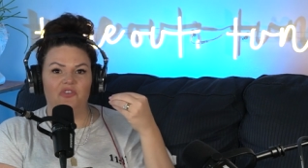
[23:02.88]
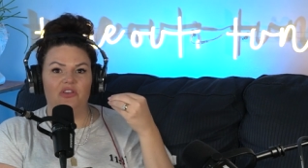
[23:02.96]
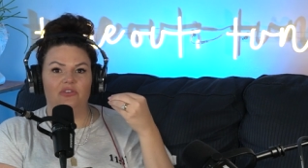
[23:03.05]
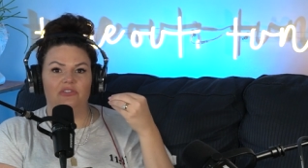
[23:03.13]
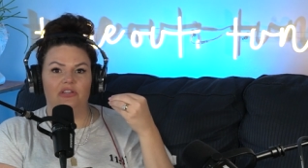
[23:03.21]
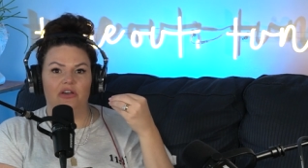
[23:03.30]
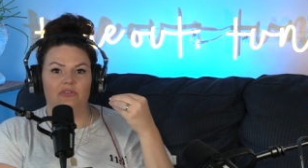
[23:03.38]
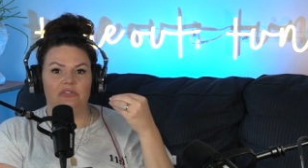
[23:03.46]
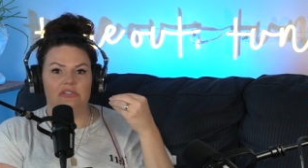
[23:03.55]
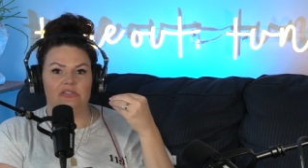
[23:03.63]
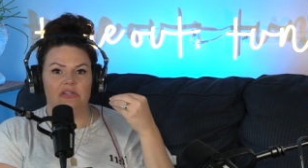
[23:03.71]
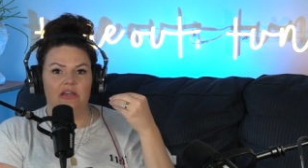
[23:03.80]
field
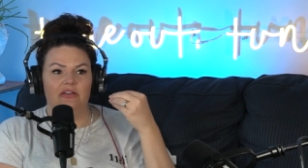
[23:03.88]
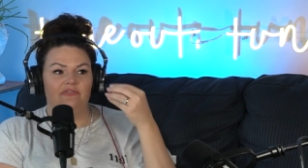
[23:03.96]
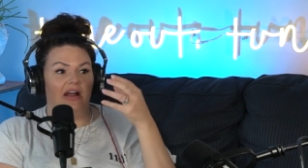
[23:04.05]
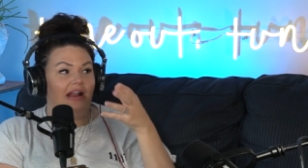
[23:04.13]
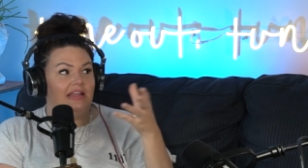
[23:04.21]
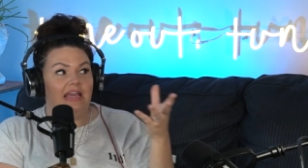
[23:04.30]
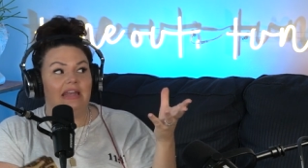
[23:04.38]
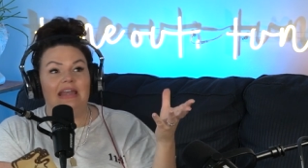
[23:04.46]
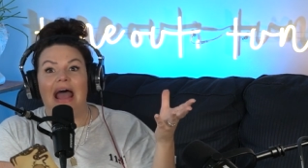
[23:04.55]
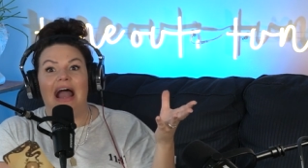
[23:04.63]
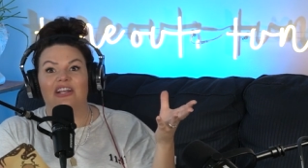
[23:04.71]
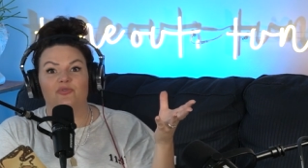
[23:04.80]
notes. Get an
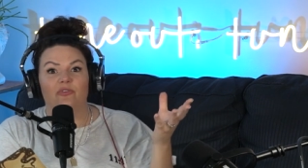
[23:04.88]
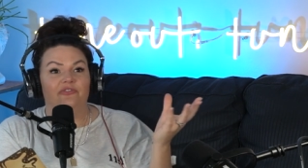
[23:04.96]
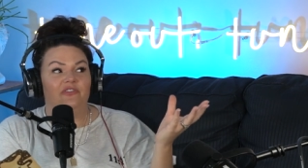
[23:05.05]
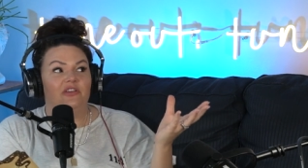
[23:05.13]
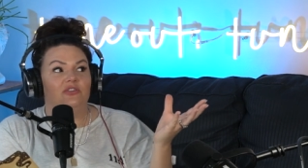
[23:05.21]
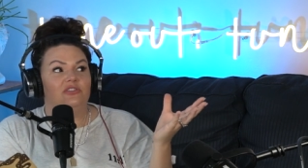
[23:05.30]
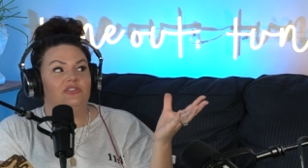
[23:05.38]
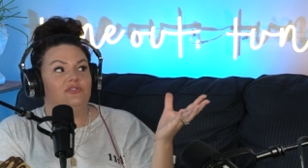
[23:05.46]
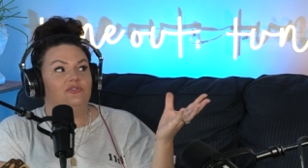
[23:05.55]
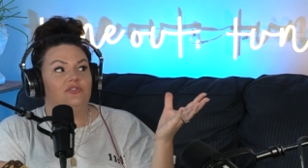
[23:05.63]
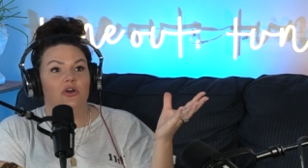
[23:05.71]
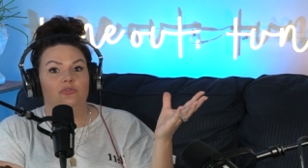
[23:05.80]
actual fields
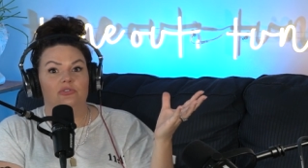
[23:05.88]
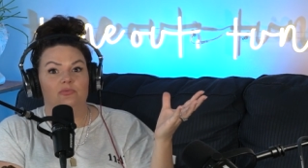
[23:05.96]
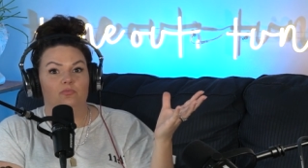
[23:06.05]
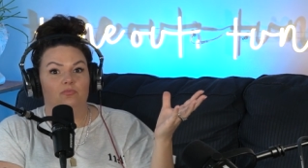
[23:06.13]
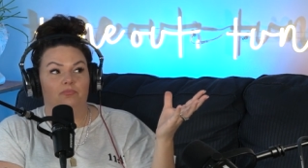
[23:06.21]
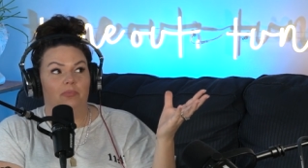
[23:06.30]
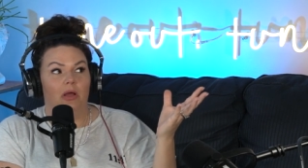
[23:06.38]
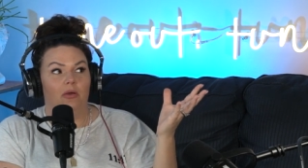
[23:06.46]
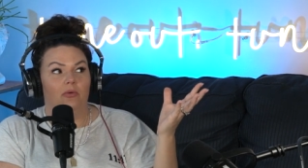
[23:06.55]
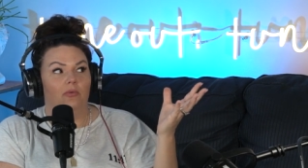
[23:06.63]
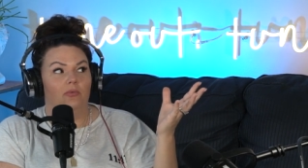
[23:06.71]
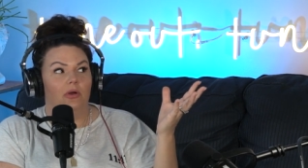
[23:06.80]
note uh,
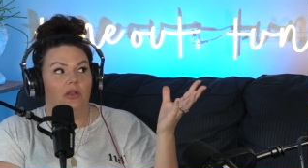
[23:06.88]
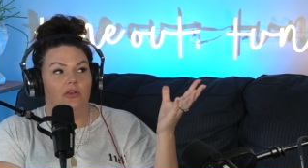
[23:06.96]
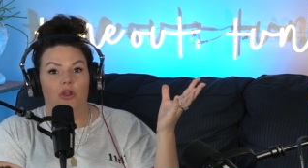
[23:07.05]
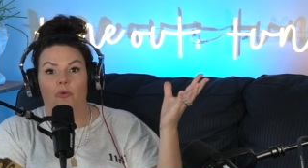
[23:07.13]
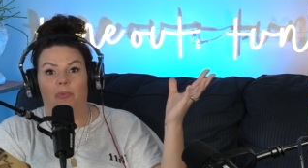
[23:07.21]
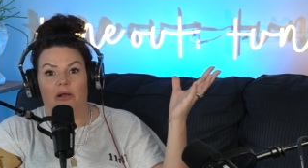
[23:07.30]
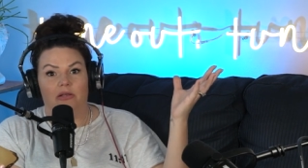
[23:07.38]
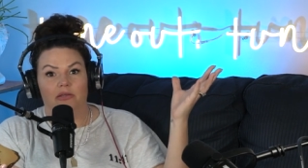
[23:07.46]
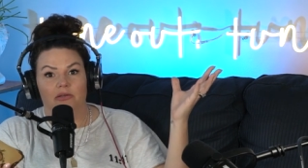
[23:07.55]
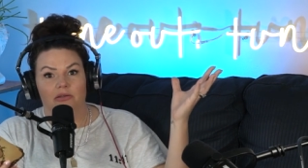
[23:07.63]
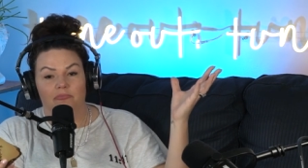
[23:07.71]
notebook.